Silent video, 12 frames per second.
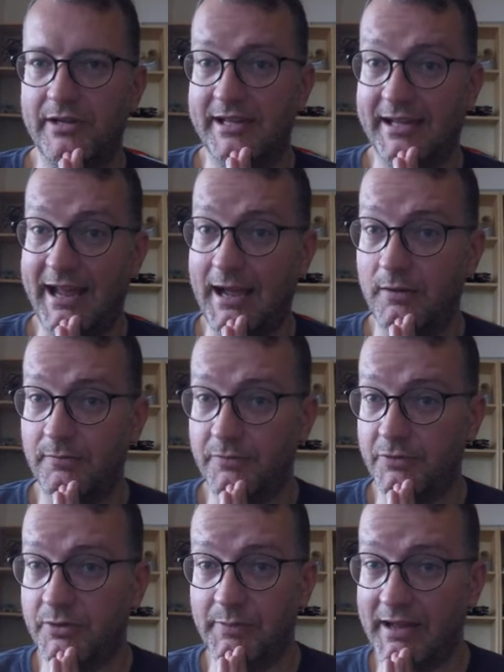account for
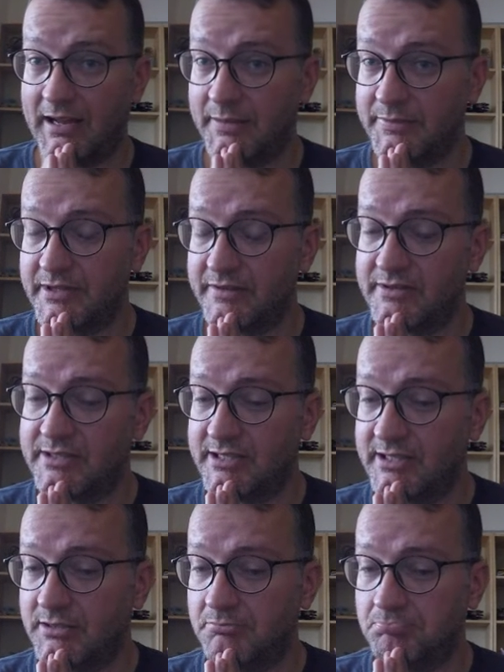your backups, I would say,
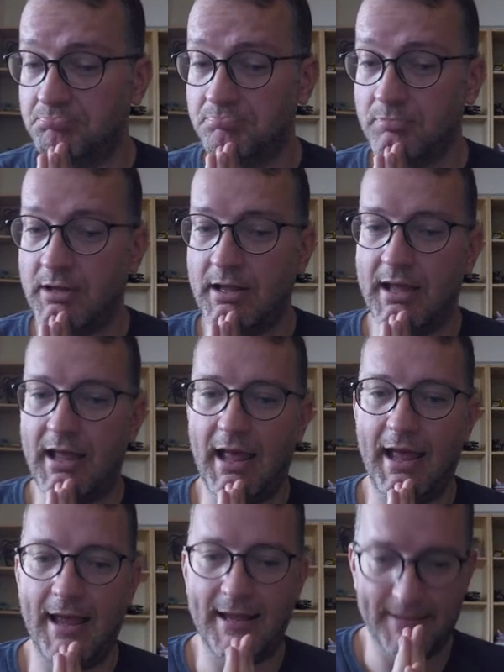
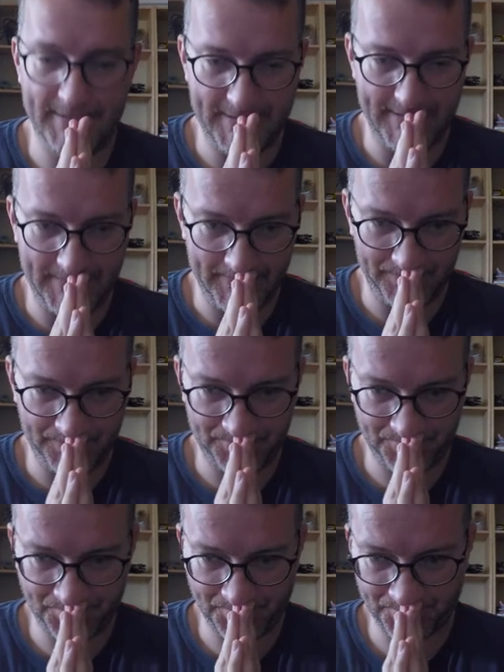and
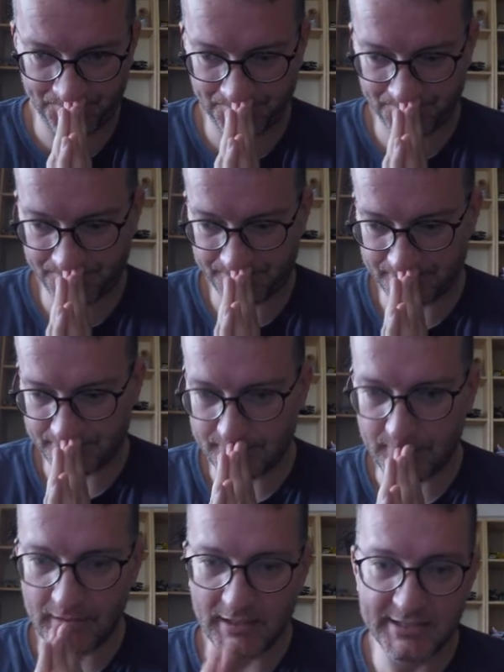
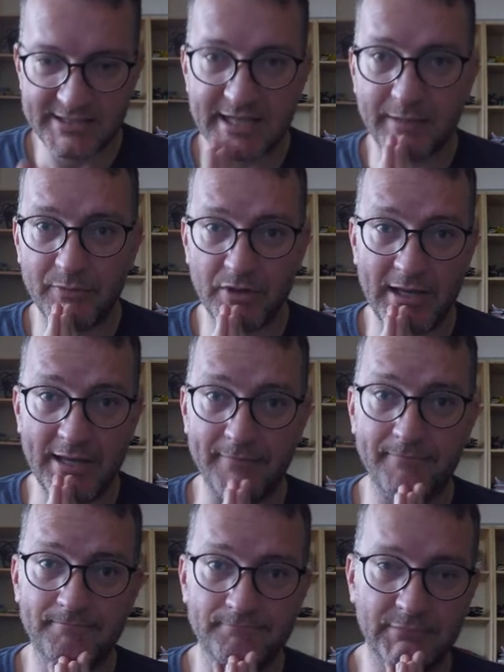set up your key
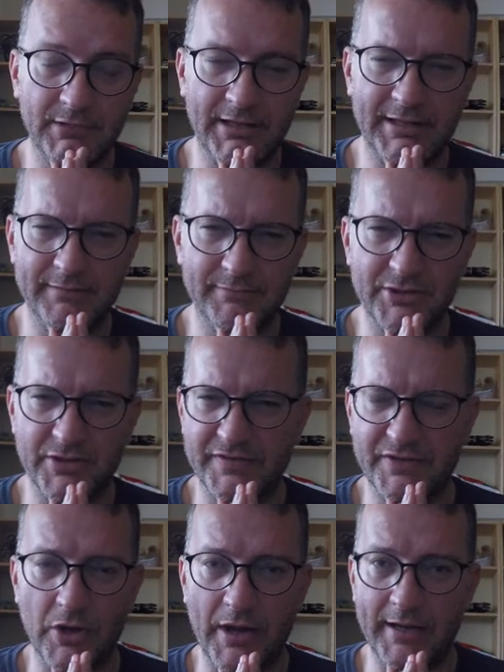in sort of
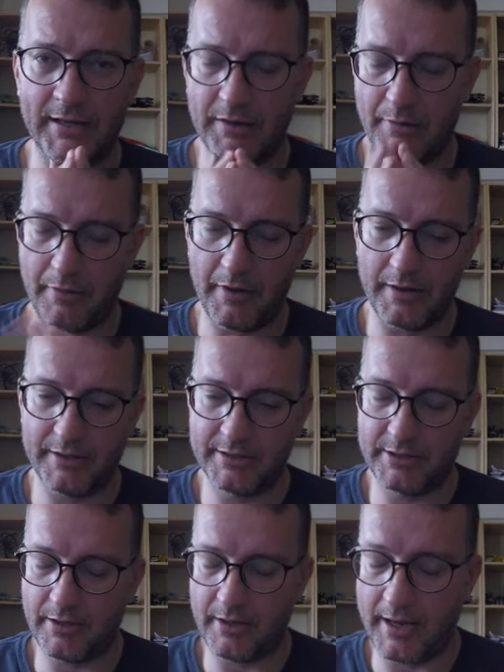.aws
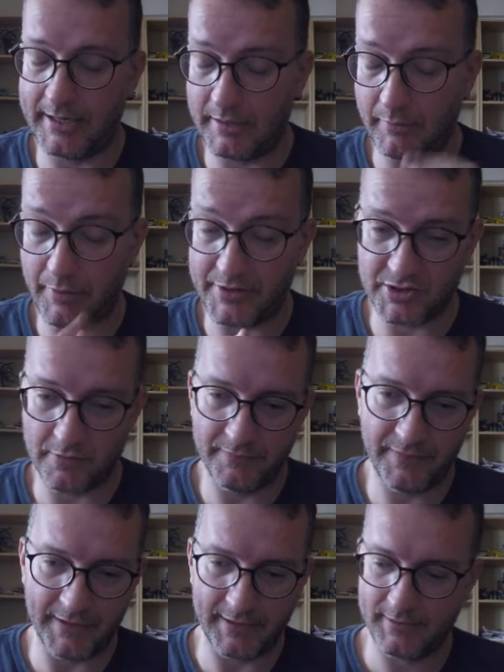
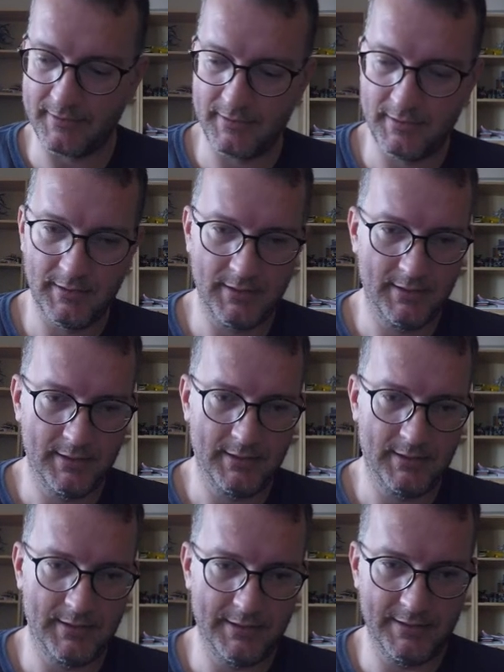config.
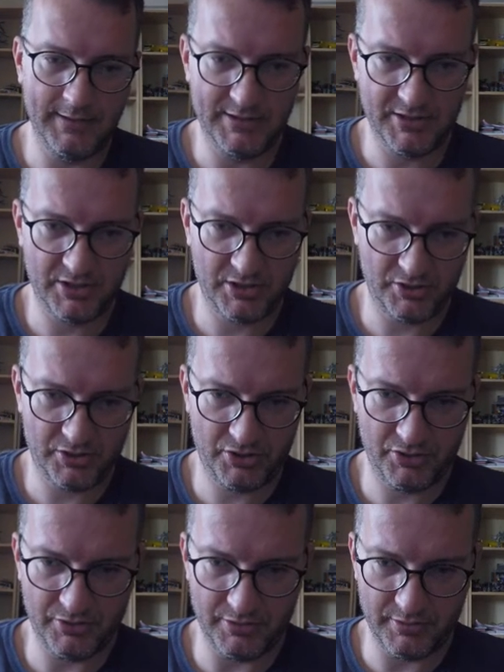And this
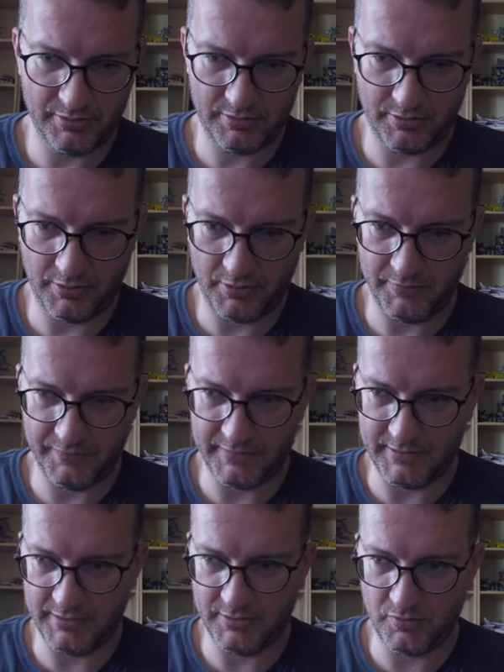should
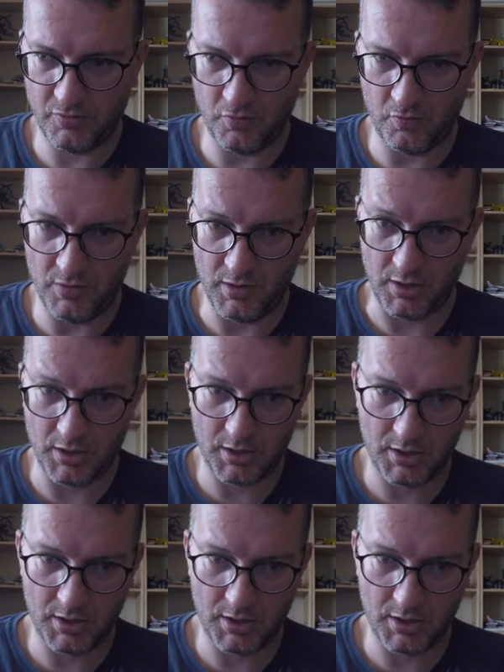hopefully work.